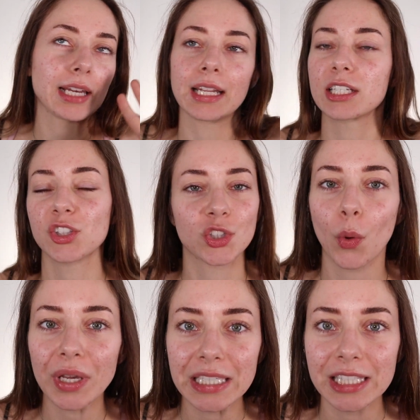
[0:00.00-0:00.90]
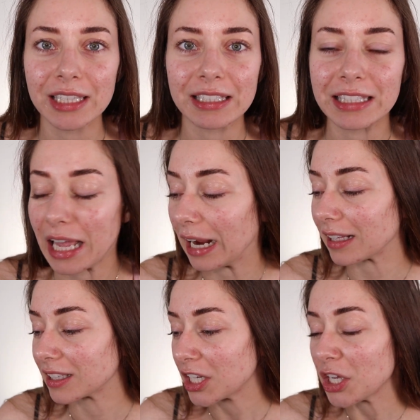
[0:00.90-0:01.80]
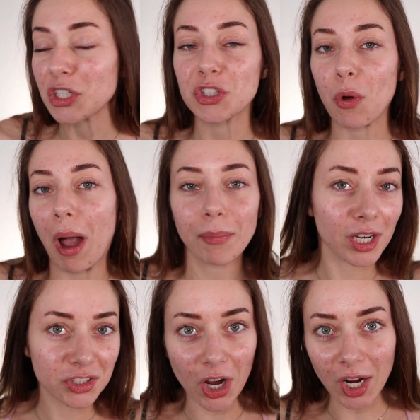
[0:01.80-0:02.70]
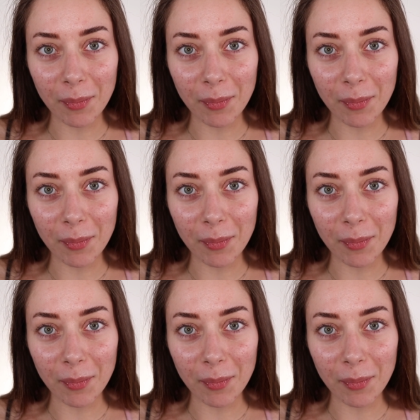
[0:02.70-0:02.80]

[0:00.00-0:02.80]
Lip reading: and it's so easy to style. So I'm gonna talk